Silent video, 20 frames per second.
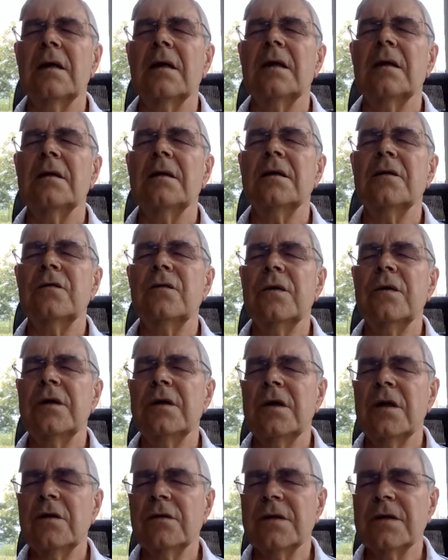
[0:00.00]
And if we're
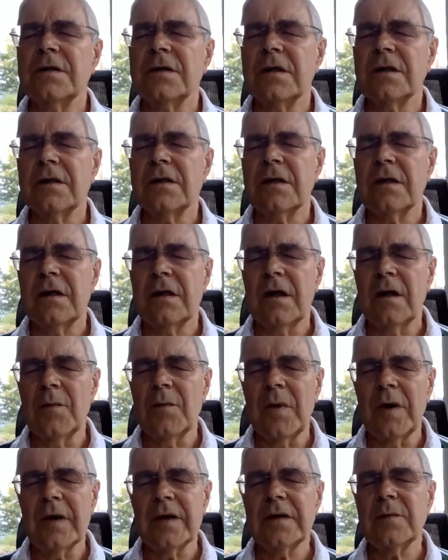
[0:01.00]
noticing that our
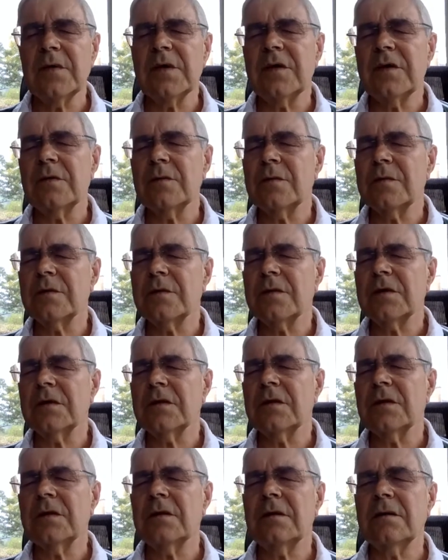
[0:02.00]
mind becomes
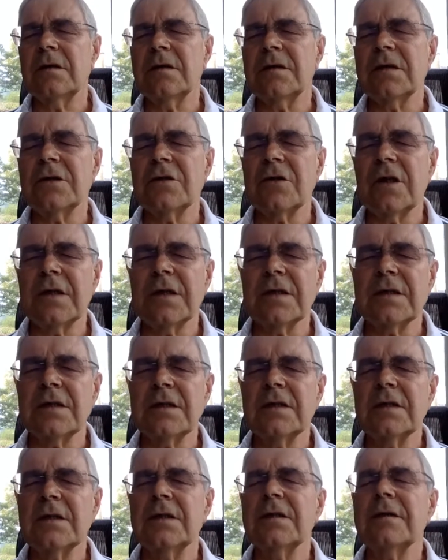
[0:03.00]

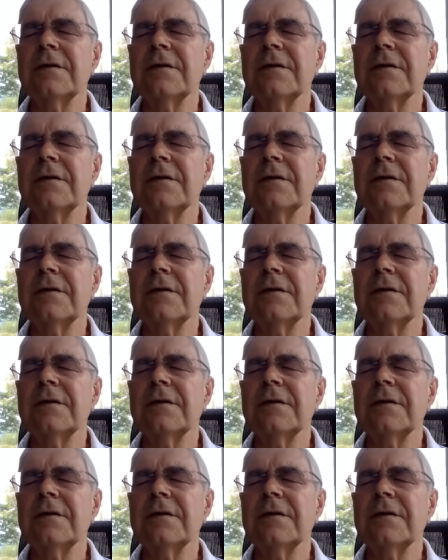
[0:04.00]
distracted,